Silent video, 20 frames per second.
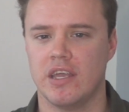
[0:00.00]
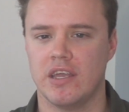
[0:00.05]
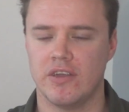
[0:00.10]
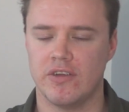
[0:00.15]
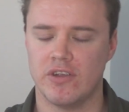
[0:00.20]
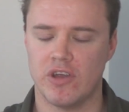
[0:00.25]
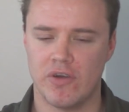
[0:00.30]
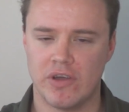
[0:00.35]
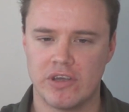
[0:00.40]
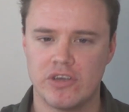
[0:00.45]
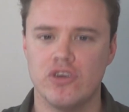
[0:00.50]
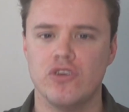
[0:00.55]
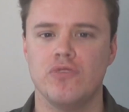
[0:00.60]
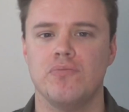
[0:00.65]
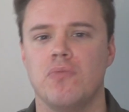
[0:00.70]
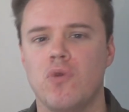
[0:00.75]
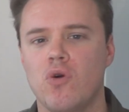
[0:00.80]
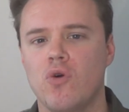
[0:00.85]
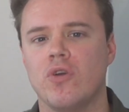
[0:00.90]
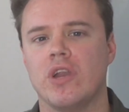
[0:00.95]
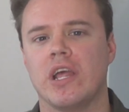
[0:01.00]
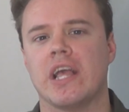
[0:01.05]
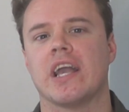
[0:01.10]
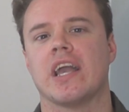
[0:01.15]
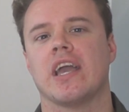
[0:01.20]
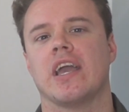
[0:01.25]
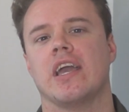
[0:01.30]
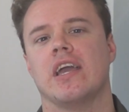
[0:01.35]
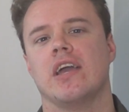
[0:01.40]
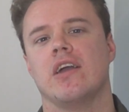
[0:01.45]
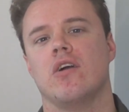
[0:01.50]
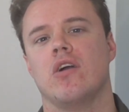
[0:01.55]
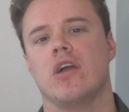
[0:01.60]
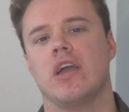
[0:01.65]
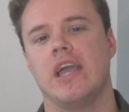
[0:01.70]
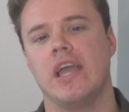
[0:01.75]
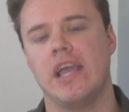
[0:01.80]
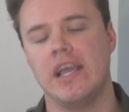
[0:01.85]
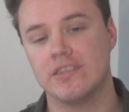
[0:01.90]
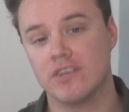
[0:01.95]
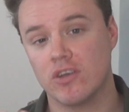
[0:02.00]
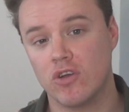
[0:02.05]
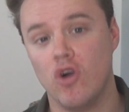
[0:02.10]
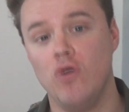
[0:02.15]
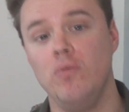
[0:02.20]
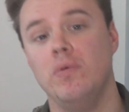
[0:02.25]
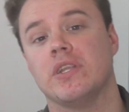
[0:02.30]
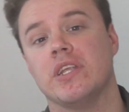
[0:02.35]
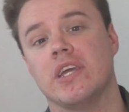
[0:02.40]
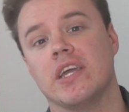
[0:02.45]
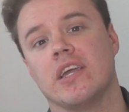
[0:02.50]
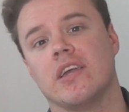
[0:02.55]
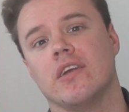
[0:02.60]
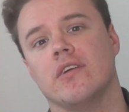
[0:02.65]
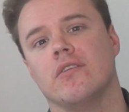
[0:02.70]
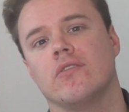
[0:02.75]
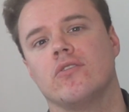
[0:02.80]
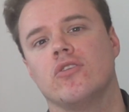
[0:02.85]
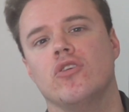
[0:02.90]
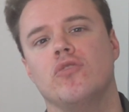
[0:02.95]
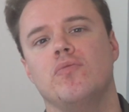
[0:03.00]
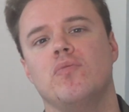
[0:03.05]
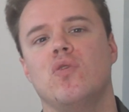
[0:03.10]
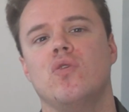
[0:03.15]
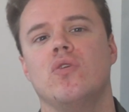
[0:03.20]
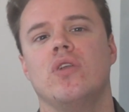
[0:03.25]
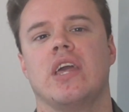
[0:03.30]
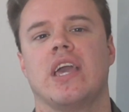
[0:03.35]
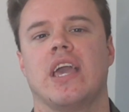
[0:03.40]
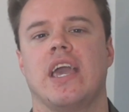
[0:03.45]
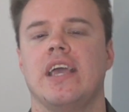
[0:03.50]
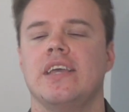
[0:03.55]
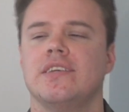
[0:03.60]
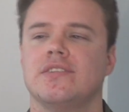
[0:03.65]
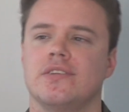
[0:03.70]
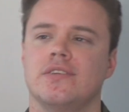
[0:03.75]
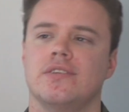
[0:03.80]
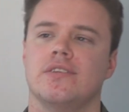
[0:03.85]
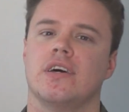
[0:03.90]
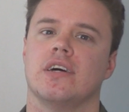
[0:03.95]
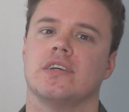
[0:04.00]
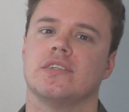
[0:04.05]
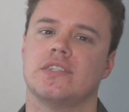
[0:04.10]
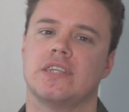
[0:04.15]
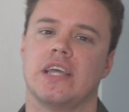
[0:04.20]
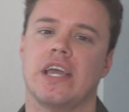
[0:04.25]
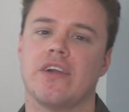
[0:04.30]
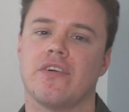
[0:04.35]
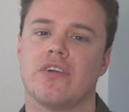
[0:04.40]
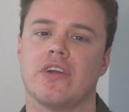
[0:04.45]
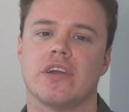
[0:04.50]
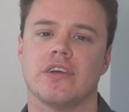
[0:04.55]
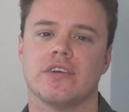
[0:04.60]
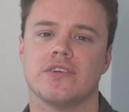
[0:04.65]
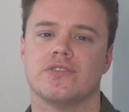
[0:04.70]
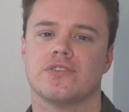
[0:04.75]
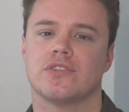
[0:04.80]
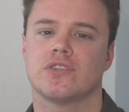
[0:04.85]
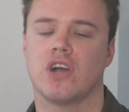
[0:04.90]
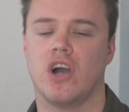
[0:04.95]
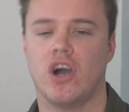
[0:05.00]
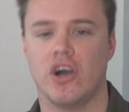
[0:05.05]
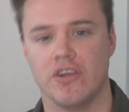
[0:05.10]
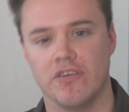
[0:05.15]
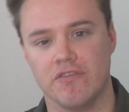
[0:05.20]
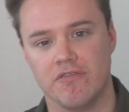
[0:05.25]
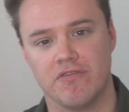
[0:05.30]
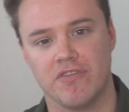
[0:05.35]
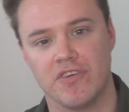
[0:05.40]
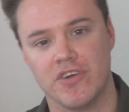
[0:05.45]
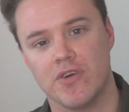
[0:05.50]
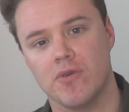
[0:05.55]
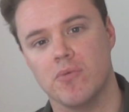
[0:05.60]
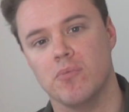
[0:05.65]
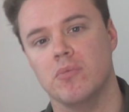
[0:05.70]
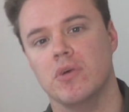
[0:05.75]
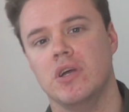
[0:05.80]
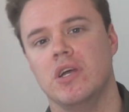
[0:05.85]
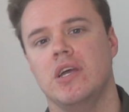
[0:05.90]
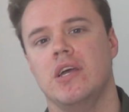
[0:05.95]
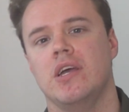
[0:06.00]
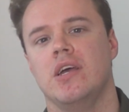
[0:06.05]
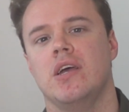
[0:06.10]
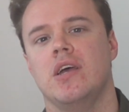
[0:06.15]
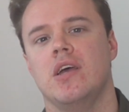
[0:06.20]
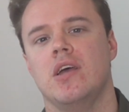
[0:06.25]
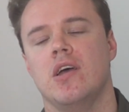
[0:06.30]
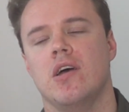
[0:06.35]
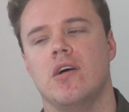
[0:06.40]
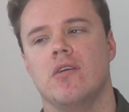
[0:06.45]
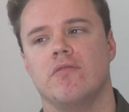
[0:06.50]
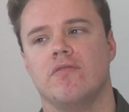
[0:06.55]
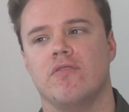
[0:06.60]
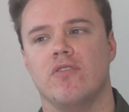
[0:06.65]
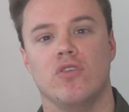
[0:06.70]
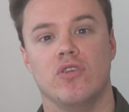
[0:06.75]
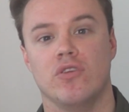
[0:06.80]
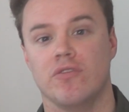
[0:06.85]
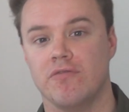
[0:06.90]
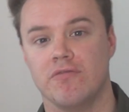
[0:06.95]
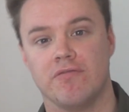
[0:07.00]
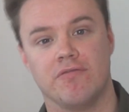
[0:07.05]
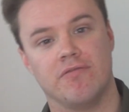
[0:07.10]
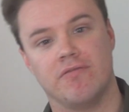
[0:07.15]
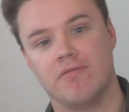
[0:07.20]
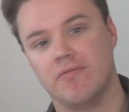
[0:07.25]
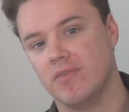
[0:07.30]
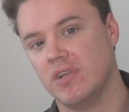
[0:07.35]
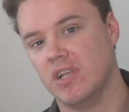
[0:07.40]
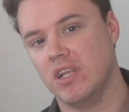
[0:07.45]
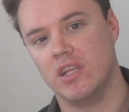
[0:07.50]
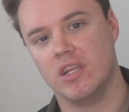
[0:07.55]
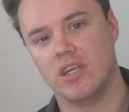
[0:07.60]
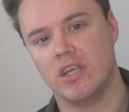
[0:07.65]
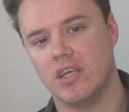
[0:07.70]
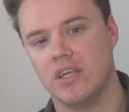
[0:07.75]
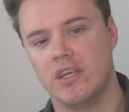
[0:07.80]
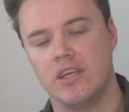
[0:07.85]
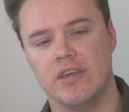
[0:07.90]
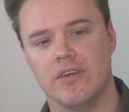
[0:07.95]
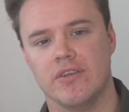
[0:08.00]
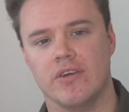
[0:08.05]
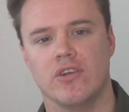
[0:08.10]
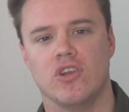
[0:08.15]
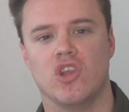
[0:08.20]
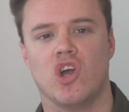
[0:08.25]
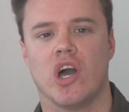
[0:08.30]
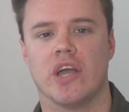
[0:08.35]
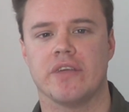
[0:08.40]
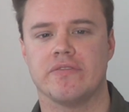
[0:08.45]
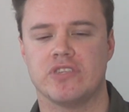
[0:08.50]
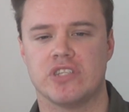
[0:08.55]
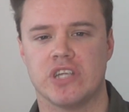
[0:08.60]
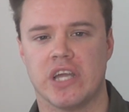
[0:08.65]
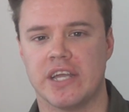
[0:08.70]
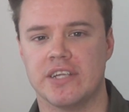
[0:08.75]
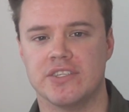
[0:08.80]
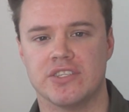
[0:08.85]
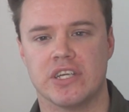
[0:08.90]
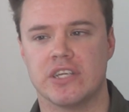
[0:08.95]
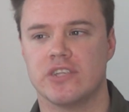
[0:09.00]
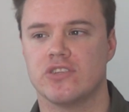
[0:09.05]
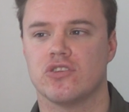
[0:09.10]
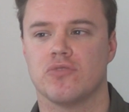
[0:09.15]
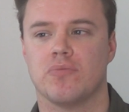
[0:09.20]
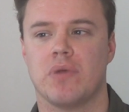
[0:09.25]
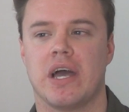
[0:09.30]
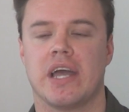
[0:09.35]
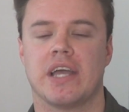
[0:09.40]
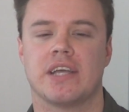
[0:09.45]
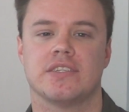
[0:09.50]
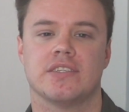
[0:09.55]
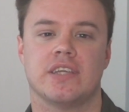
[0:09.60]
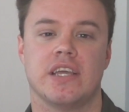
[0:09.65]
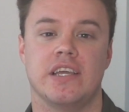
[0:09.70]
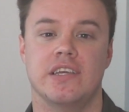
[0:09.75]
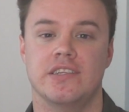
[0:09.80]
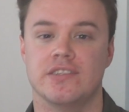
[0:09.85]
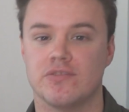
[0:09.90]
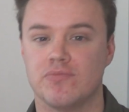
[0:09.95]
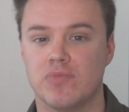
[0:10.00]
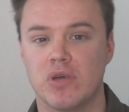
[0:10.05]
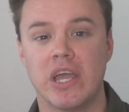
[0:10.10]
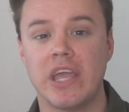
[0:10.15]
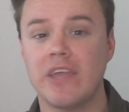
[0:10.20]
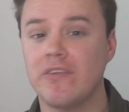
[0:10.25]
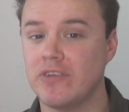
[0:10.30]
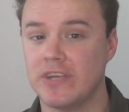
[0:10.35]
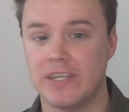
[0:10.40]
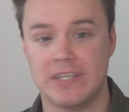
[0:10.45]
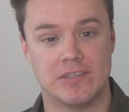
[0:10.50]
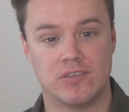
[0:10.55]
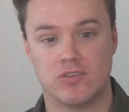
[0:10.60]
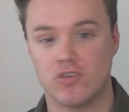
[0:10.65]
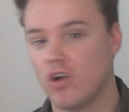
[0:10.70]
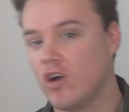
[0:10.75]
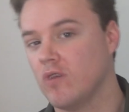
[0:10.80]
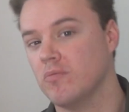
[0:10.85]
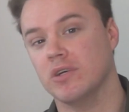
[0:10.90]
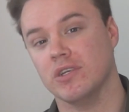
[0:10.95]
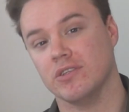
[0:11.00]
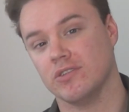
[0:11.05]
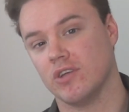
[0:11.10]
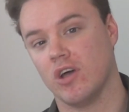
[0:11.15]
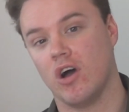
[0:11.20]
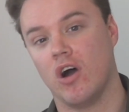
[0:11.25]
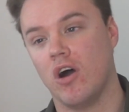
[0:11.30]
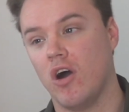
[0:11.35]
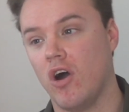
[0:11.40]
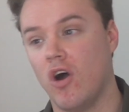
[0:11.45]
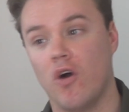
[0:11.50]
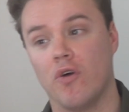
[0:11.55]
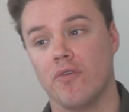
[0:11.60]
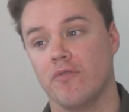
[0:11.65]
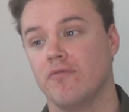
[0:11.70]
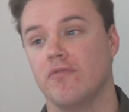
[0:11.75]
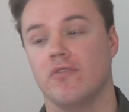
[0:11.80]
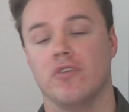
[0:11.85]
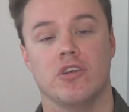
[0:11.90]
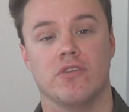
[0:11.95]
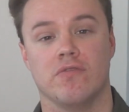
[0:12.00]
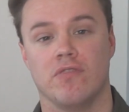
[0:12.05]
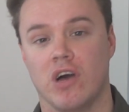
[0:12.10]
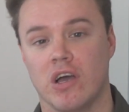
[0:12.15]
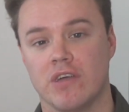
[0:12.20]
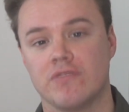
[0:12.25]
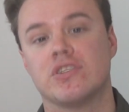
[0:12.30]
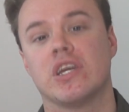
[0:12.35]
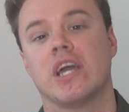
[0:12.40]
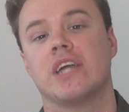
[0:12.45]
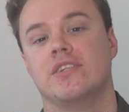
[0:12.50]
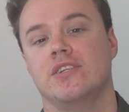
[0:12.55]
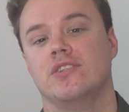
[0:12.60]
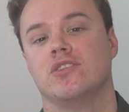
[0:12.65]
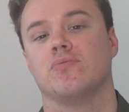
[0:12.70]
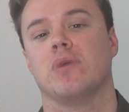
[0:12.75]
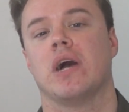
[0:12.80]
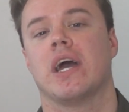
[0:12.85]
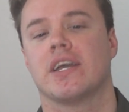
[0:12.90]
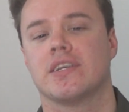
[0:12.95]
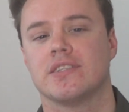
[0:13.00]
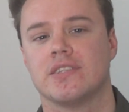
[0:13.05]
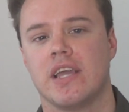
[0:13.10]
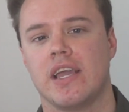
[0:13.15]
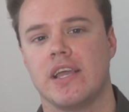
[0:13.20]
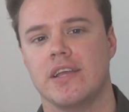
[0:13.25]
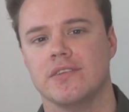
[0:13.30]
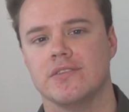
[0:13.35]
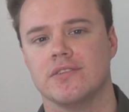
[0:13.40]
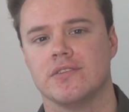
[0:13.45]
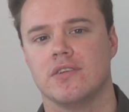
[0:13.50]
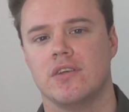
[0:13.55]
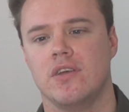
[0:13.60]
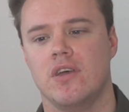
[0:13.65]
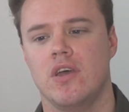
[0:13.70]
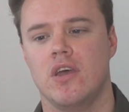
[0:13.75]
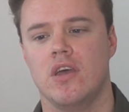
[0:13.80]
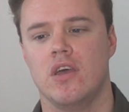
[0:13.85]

You know, and Good Morning is a comedy. Good Morning isn't a serious kind of film full of, you know, life-changing dramatic scenes, but even his dramas aren't full of life-changing dramatic scenes.